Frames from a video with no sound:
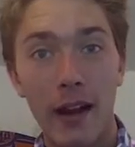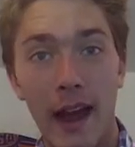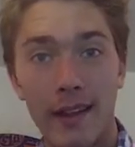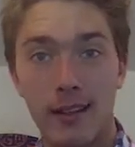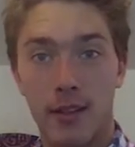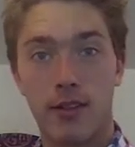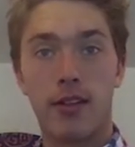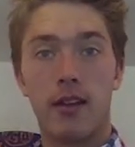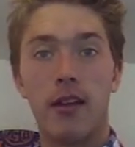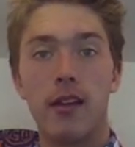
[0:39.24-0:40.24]

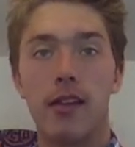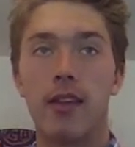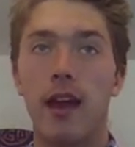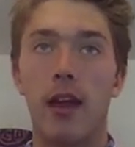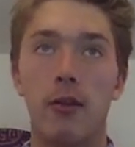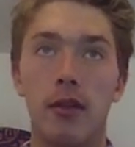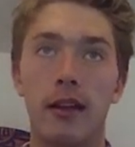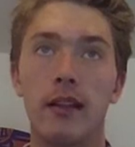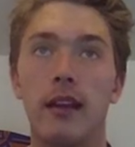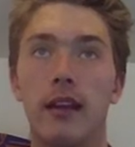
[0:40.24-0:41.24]
Atlas is a
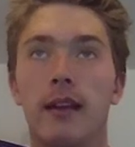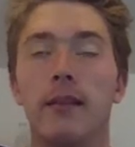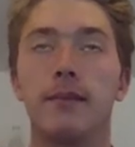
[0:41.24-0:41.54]
really,